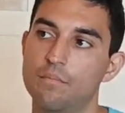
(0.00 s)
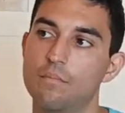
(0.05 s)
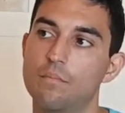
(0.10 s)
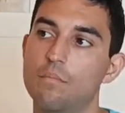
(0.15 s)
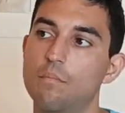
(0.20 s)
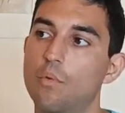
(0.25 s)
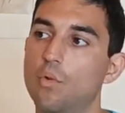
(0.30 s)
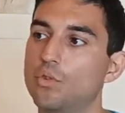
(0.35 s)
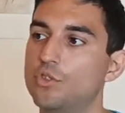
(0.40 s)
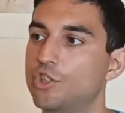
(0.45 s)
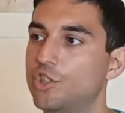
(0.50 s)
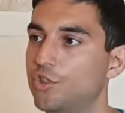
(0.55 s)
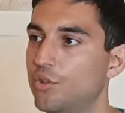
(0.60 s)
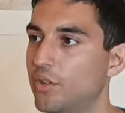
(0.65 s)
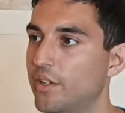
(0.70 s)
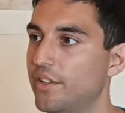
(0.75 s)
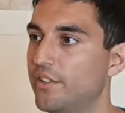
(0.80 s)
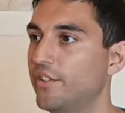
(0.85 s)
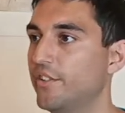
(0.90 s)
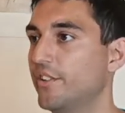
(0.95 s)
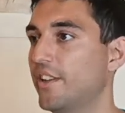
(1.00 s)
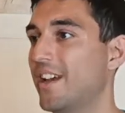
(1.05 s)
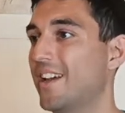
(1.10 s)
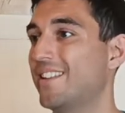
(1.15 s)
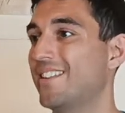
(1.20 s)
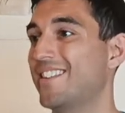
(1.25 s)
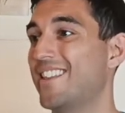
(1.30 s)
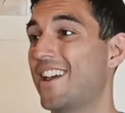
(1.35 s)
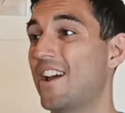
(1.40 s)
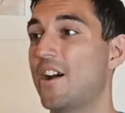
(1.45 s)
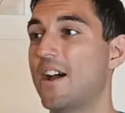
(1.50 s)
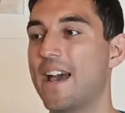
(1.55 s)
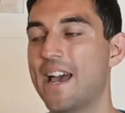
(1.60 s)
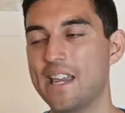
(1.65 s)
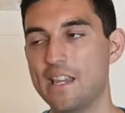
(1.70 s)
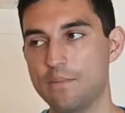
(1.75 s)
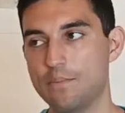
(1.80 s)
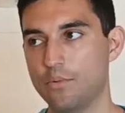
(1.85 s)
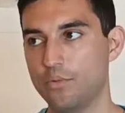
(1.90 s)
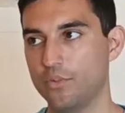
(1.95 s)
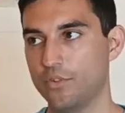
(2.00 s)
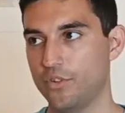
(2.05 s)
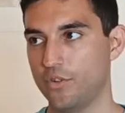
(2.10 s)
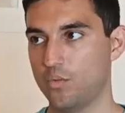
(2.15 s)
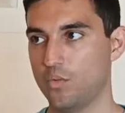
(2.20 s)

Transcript: more choice and they are able to